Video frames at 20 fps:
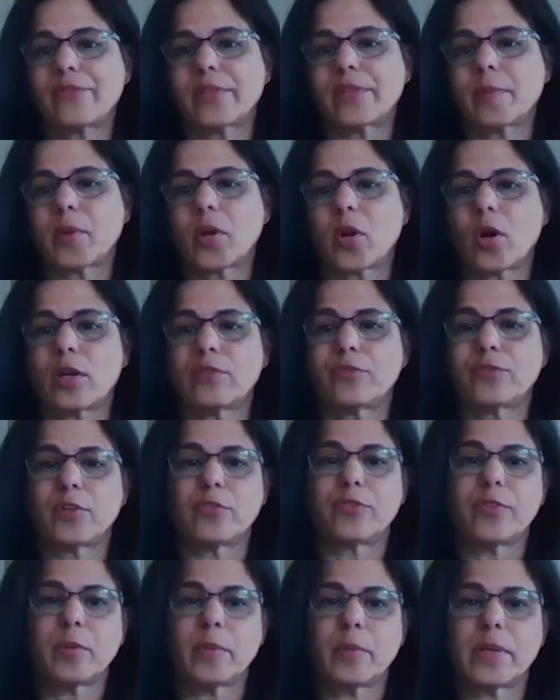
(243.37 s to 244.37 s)
them call
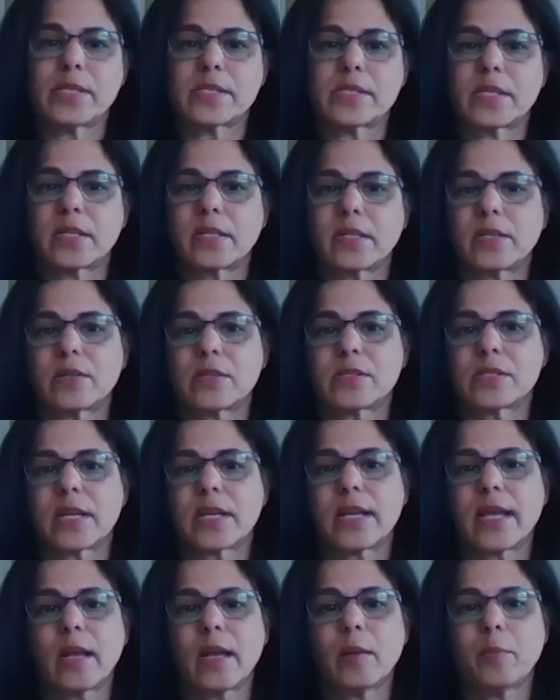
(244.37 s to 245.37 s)
fulfillment centers
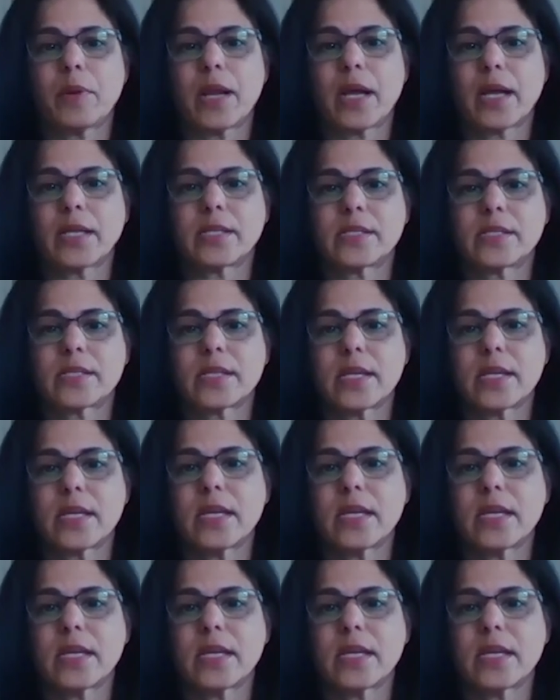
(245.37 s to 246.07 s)
and helplines.